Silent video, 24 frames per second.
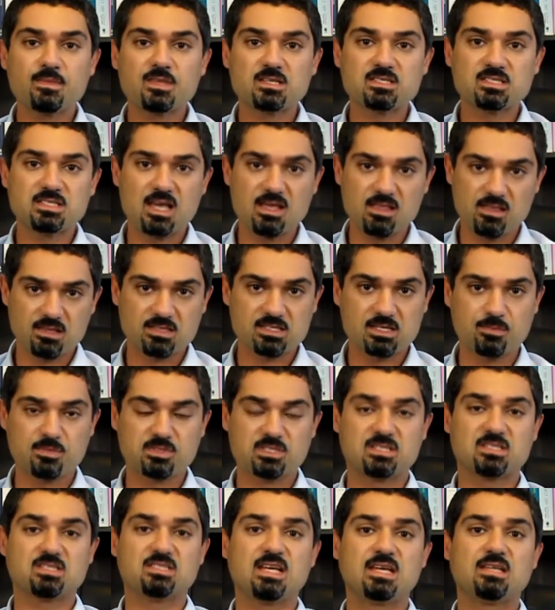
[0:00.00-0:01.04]
The 10th tip
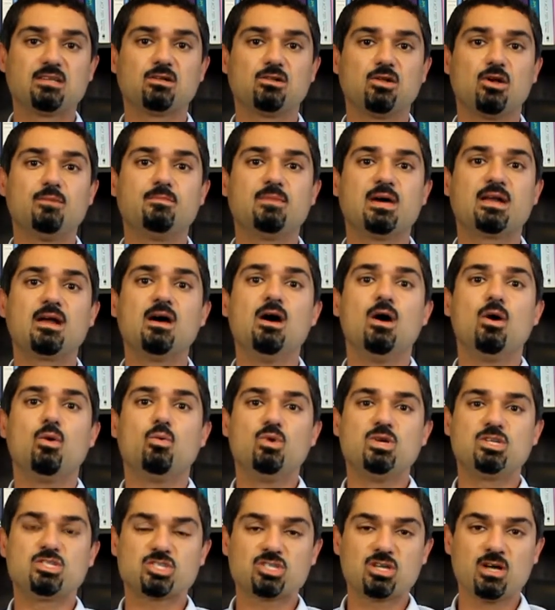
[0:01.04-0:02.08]
is a standalone matter,
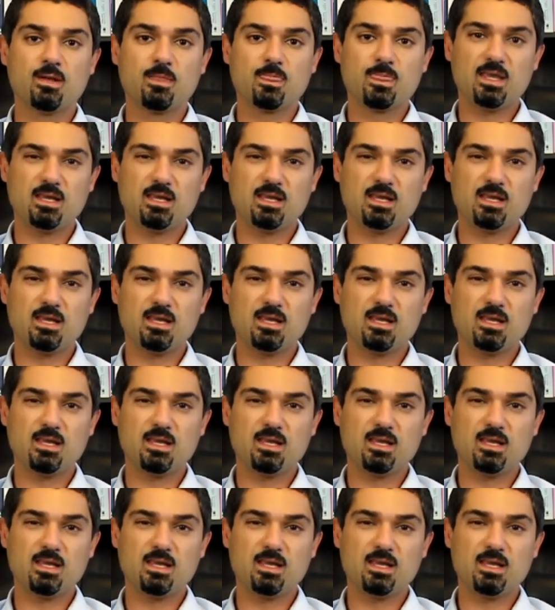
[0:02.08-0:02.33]
which